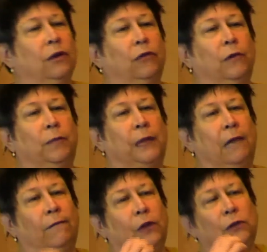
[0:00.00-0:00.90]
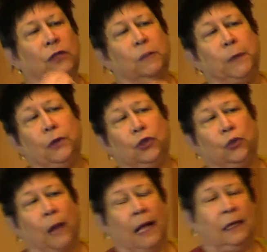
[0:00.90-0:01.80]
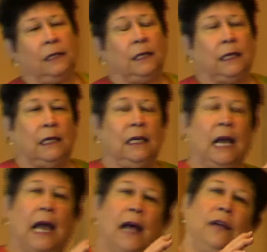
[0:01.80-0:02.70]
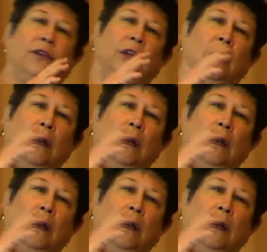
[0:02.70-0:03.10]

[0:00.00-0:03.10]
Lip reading: group that views spirituality as